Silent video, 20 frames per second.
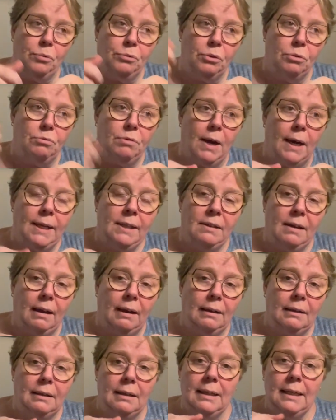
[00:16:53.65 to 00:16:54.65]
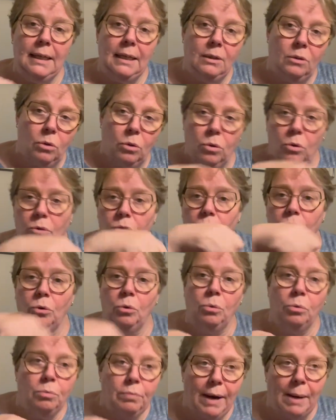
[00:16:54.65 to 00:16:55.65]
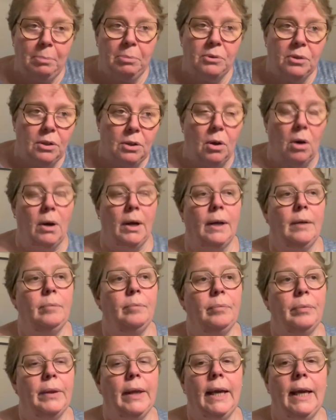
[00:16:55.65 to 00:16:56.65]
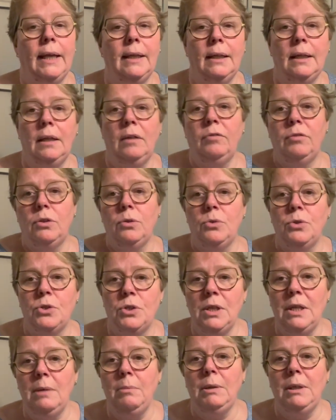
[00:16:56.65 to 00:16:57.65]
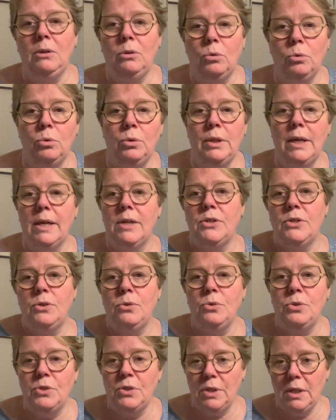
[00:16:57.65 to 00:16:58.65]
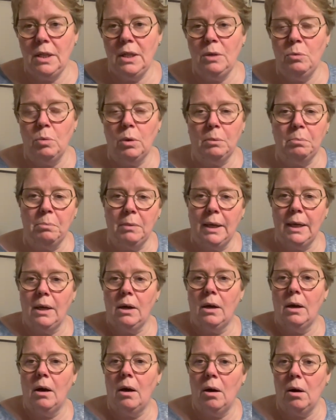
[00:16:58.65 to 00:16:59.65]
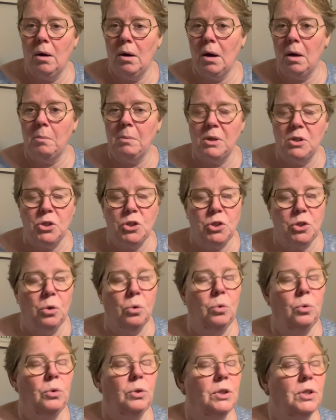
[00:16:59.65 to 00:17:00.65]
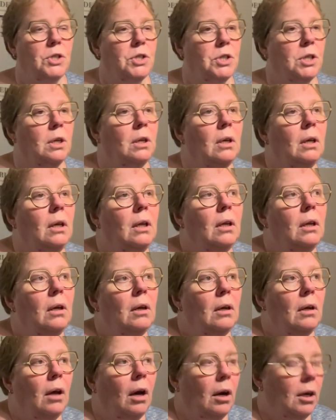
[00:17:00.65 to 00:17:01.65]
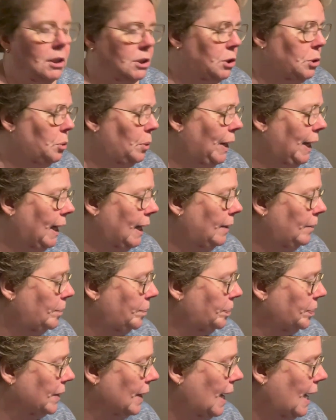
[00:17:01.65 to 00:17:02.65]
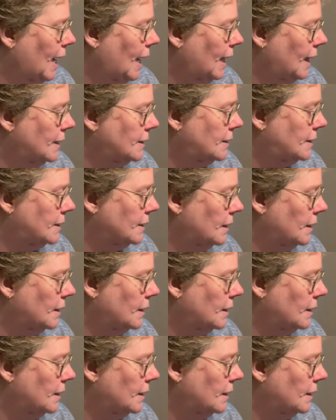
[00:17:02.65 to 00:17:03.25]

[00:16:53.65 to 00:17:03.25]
right-hand needle to wrap the yarn. And if you see me do this, you see what my arm and shoulders are doing. And